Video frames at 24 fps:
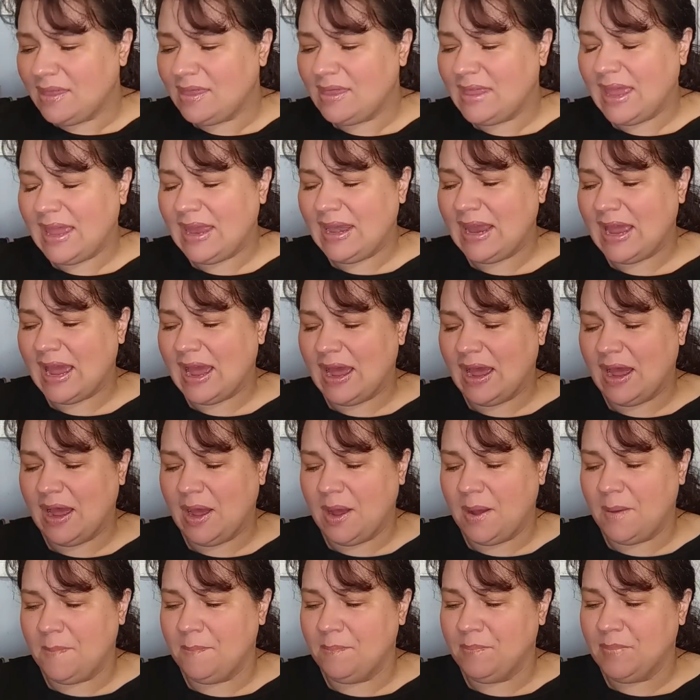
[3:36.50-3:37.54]
Then
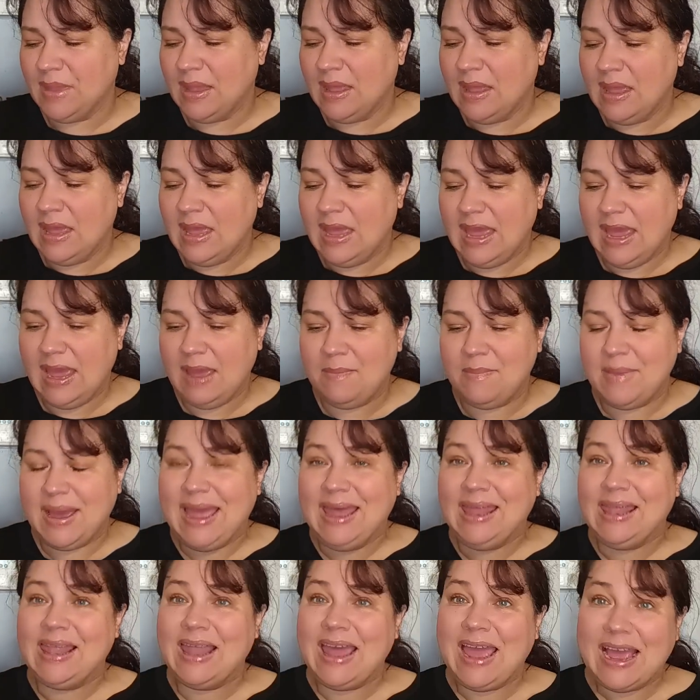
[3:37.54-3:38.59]
in
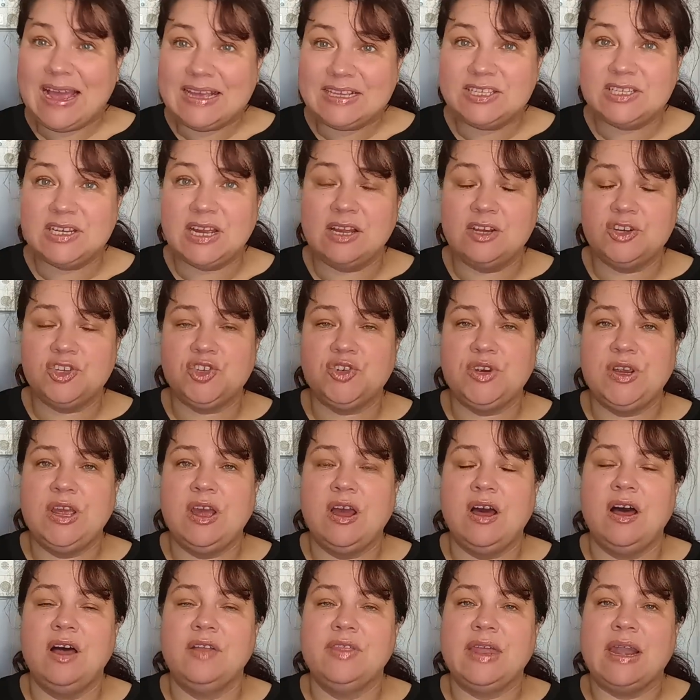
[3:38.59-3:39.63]
my last Dollar Tree
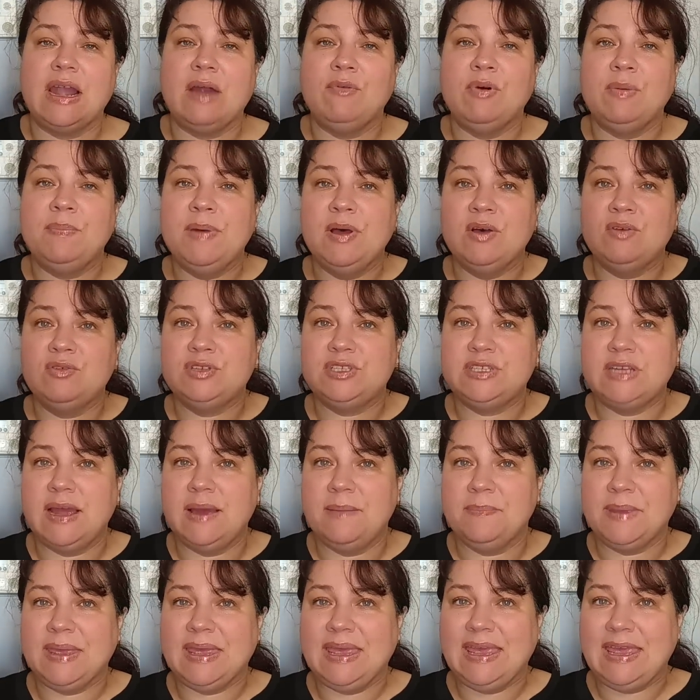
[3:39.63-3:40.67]
haul that I will post
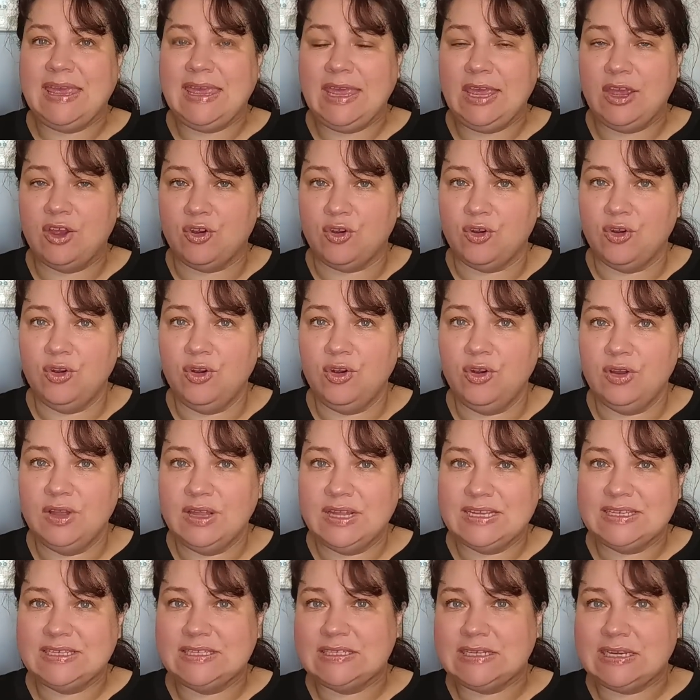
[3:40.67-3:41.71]
up here,
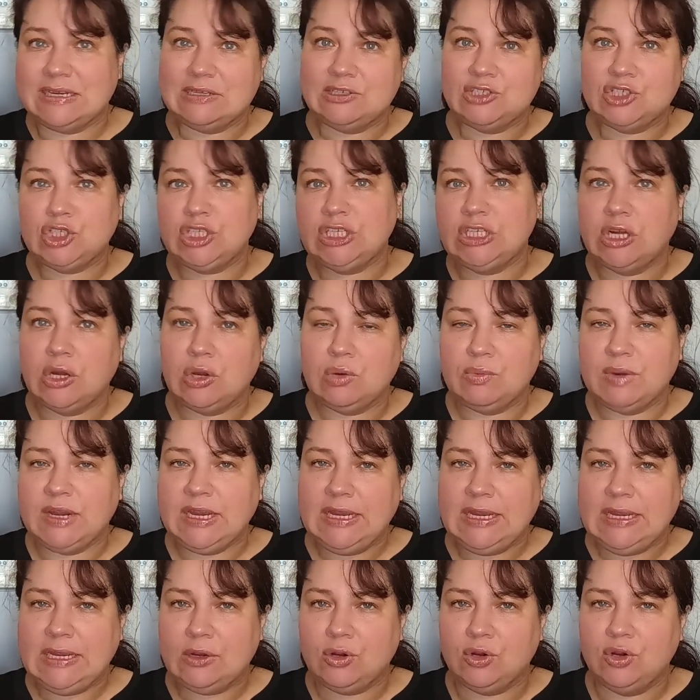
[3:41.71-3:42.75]
this Dollar Tree haul
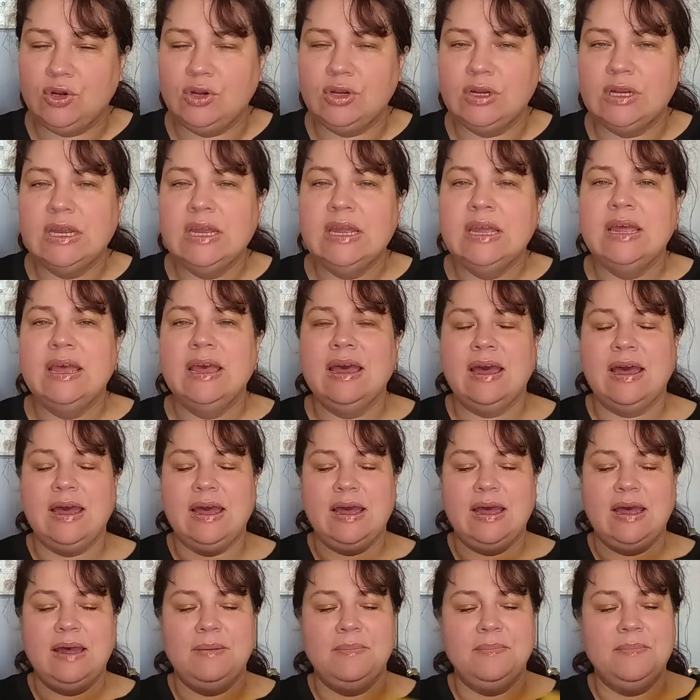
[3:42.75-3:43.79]
right here,
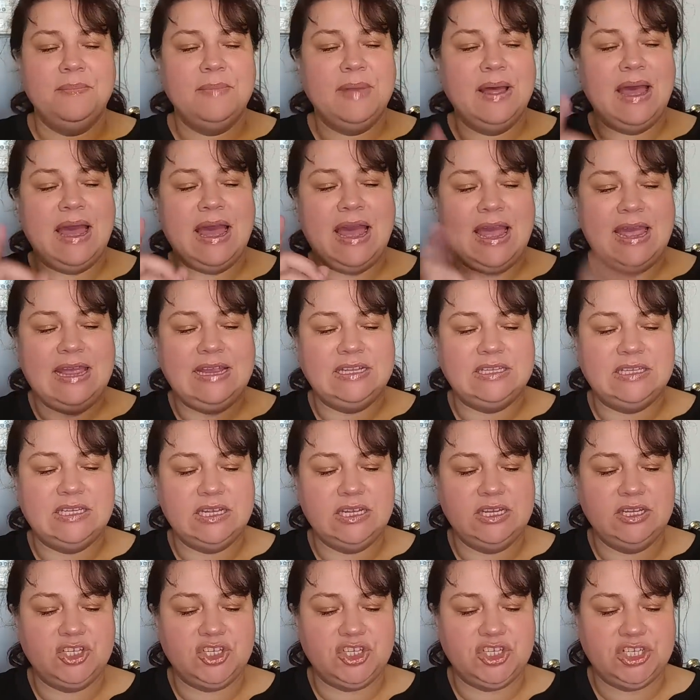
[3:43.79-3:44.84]
I
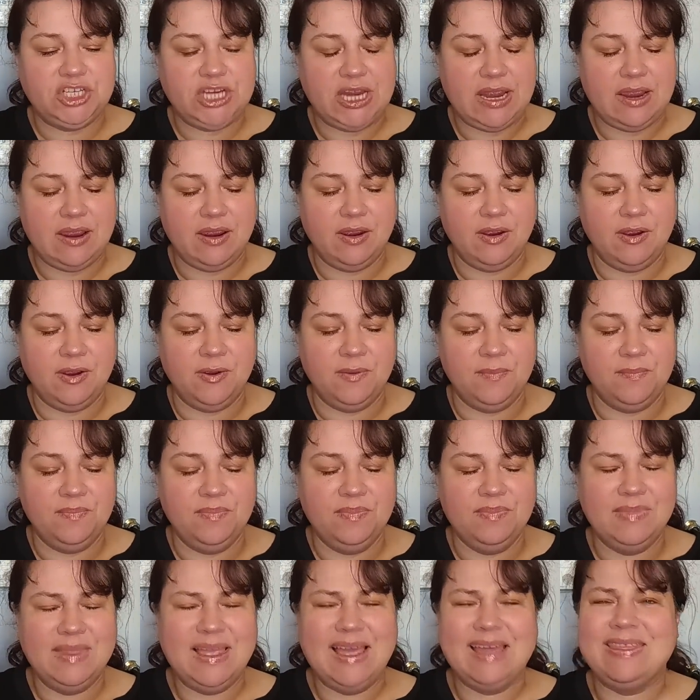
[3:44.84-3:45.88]
did share,
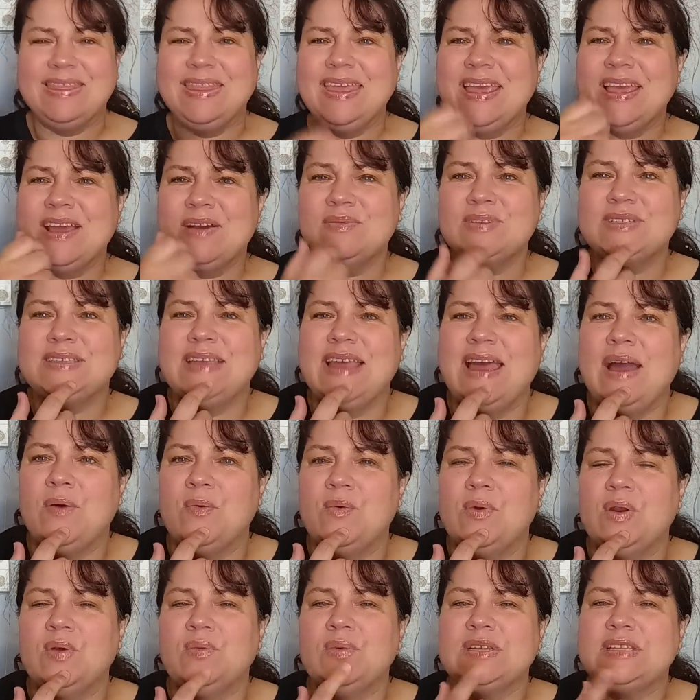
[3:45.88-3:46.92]
I think it was that
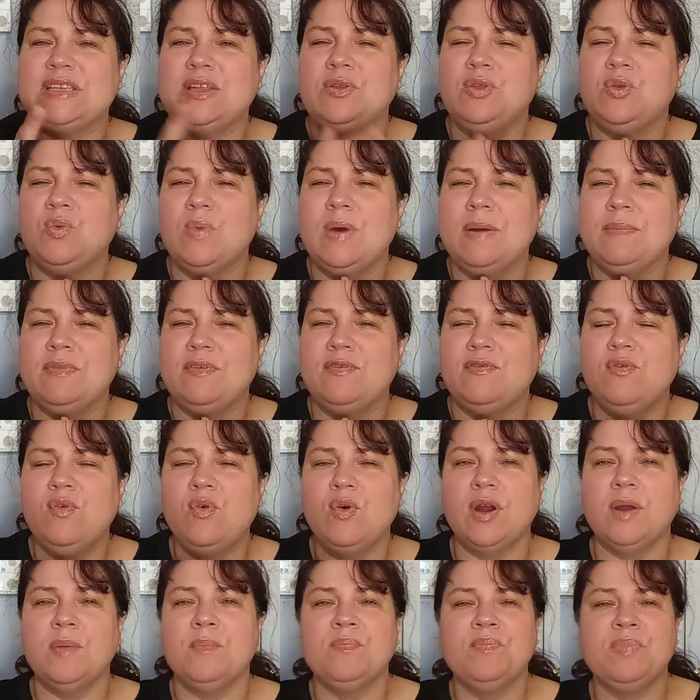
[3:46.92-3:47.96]
one, or was it the one
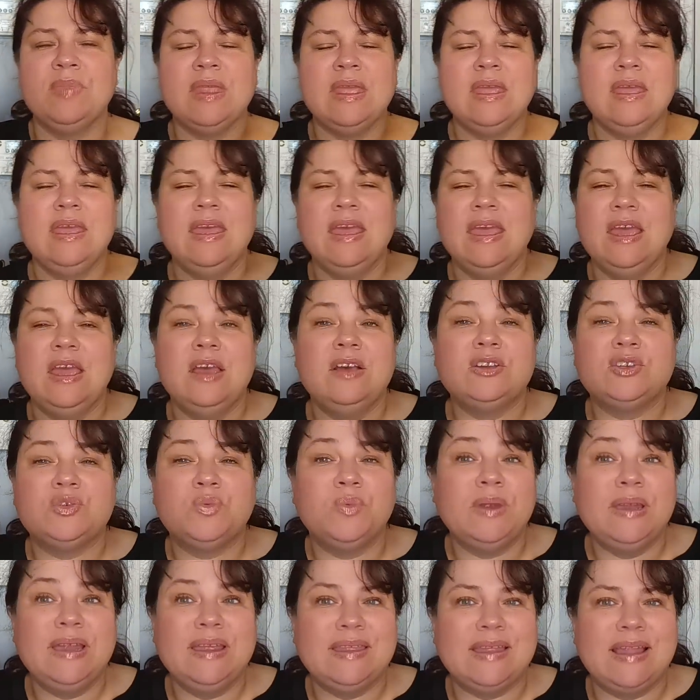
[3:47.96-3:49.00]
before? It was
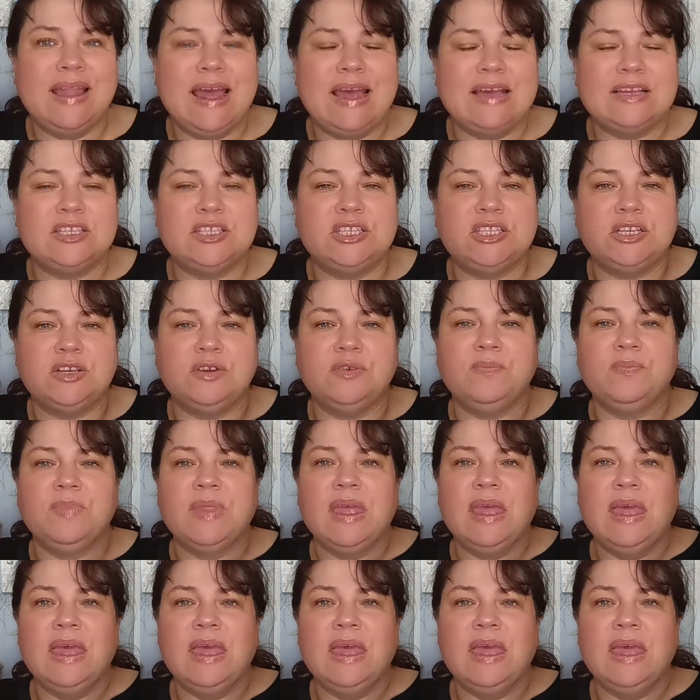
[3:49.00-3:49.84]
one of the last two